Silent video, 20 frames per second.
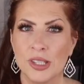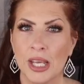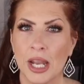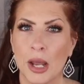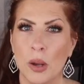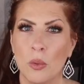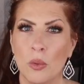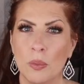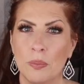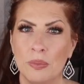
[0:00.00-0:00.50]

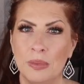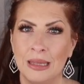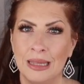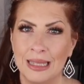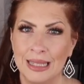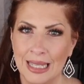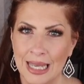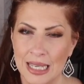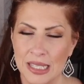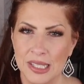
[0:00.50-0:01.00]
that I will
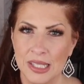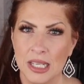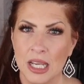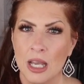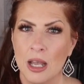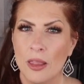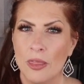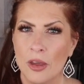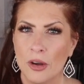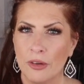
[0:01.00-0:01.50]
list
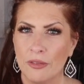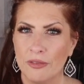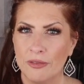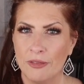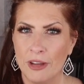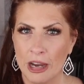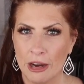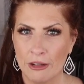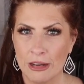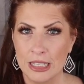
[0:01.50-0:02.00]
that are
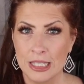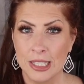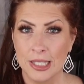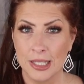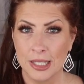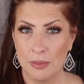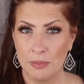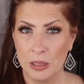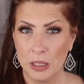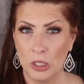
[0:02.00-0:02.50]
very
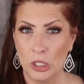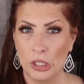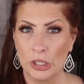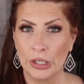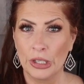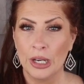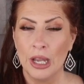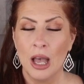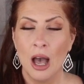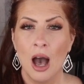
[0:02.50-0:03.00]

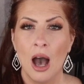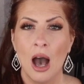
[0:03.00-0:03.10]
similar.